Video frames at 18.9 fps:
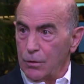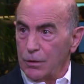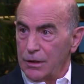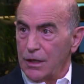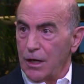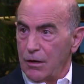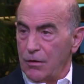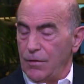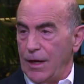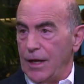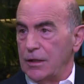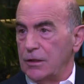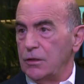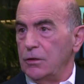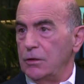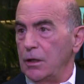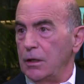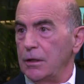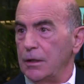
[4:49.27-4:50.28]
really are that
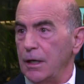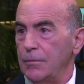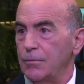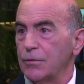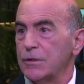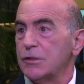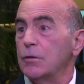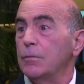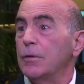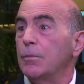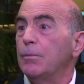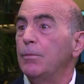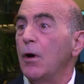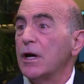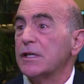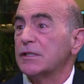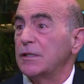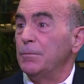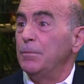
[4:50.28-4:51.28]
good. And I presume the
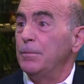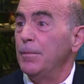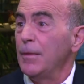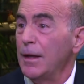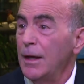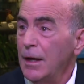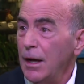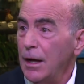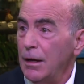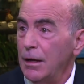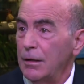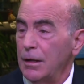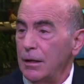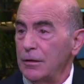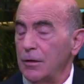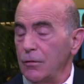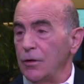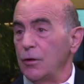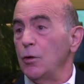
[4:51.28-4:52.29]
Boston uh, you
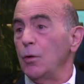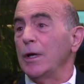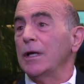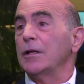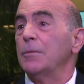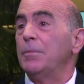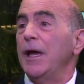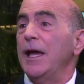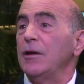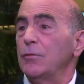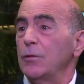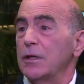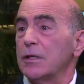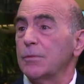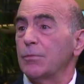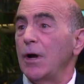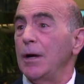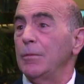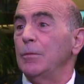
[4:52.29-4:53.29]
know, the New England
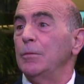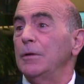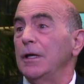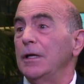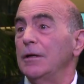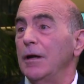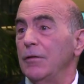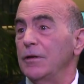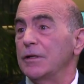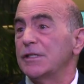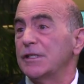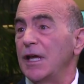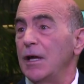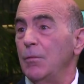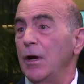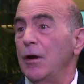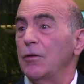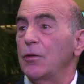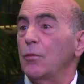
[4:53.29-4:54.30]
Patriots probably are the same
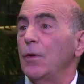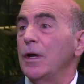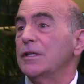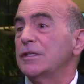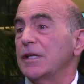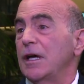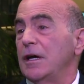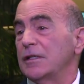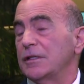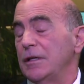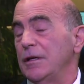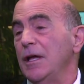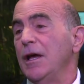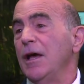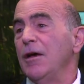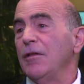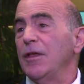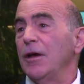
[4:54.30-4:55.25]
way, or the Red Sox. They, yeah.